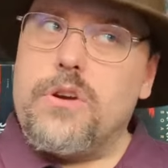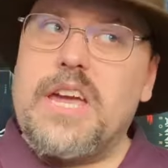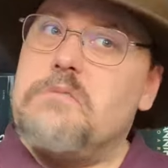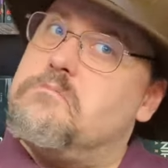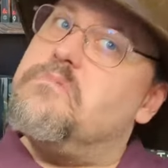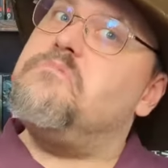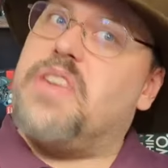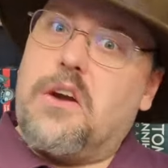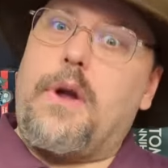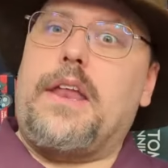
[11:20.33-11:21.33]
you
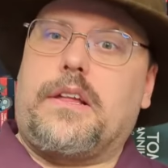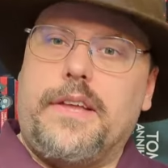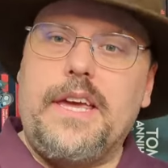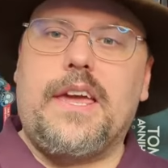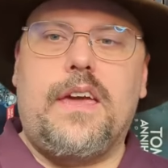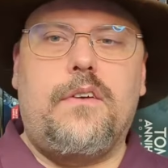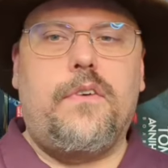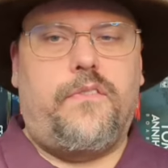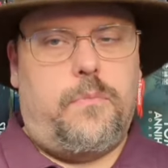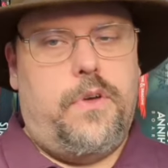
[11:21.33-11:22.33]
can theoretically
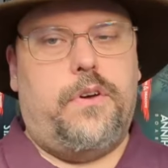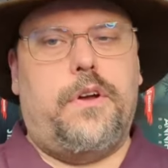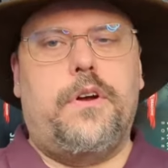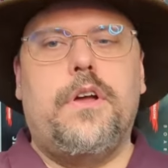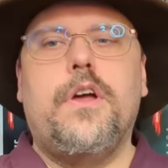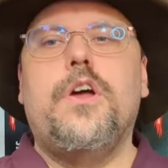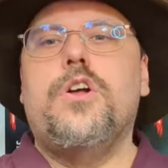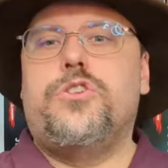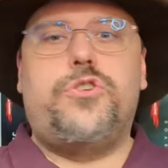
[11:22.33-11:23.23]
give a familiar